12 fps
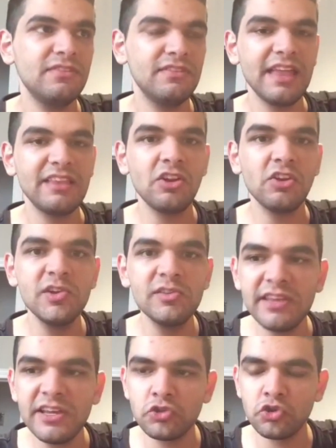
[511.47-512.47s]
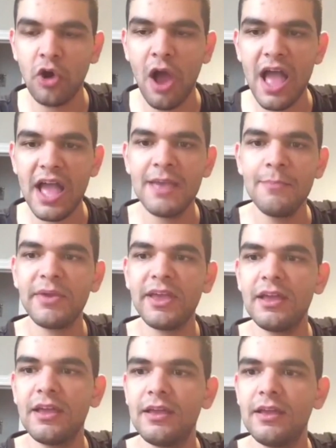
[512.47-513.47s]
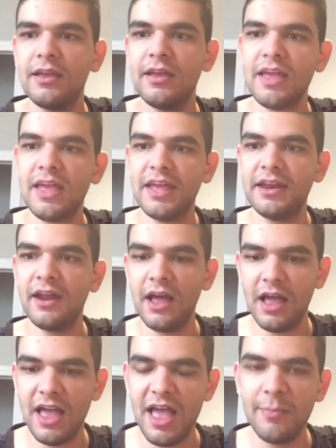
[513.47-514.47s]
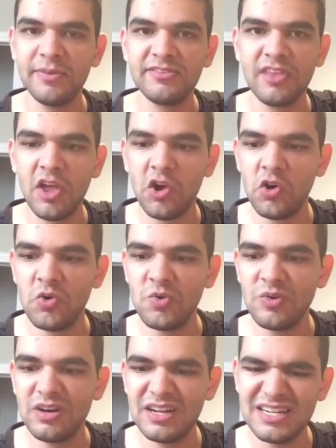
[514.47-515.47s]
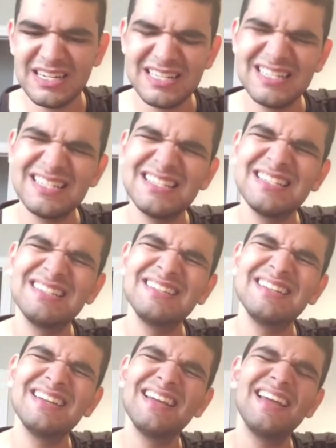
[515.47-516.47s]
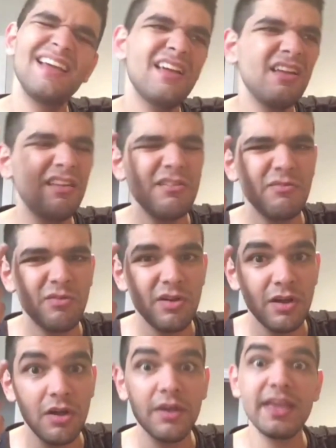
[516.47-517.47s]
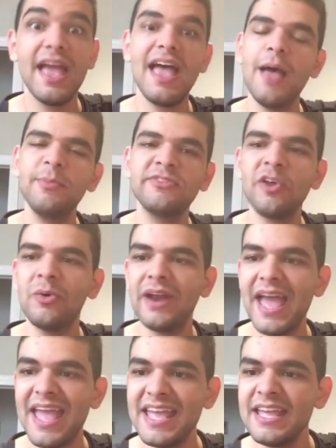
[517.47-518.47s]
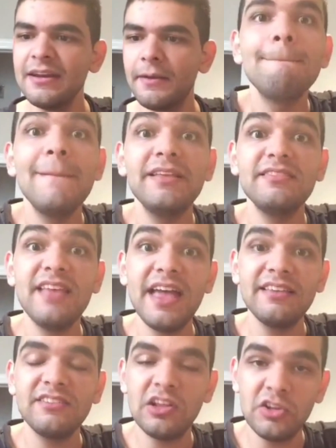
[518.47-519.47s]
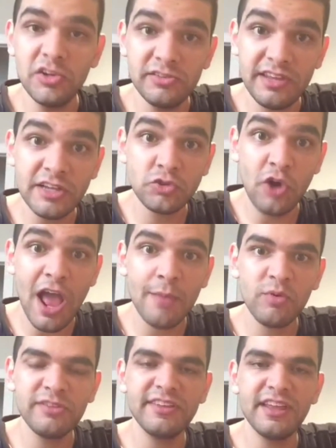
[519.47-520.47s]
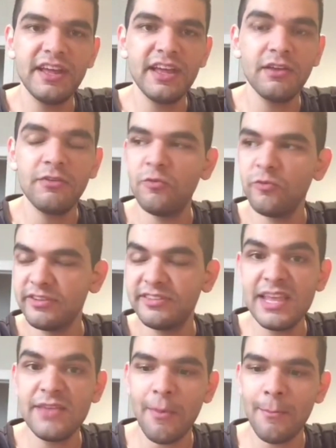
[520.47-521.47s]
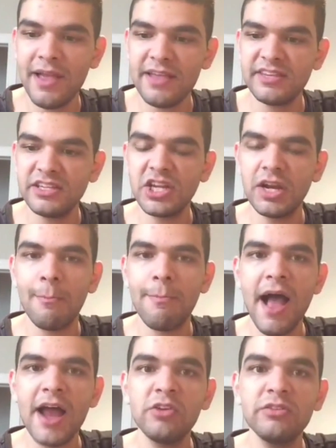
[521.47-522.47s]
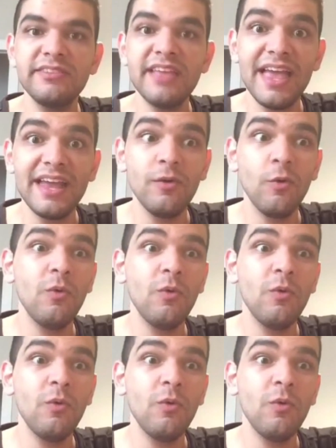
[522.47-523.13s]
the losing tribe in episode 8, that the losing tribe was going to receive a message in a bottle that